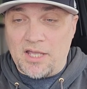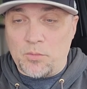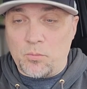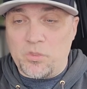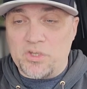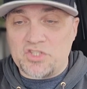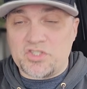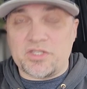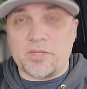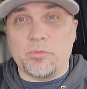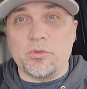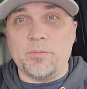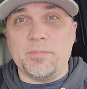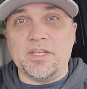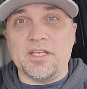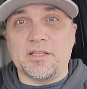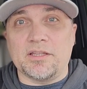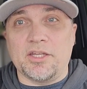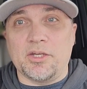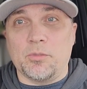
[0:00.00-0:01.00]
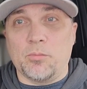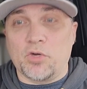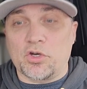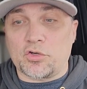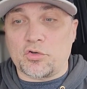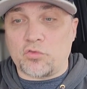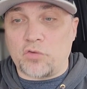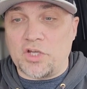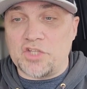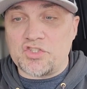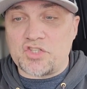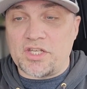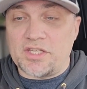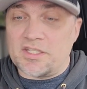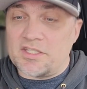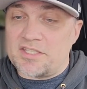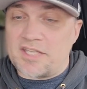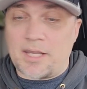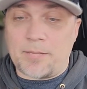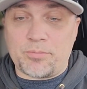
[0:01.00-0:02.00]
I wish there would be a little more crunch on
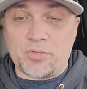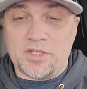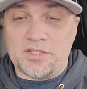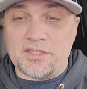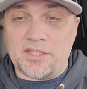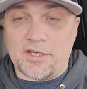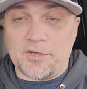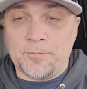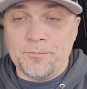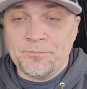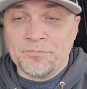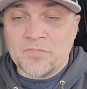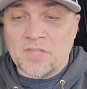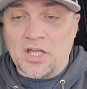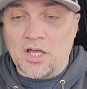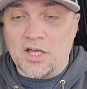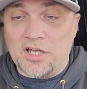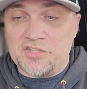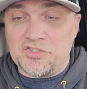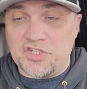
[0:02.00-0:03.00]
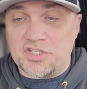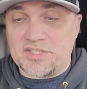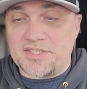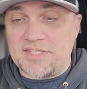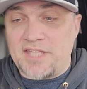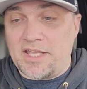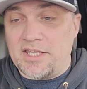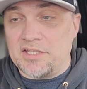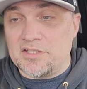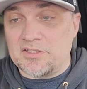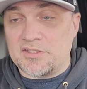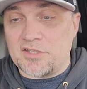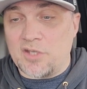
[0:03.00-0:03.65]
the top right there, just saying.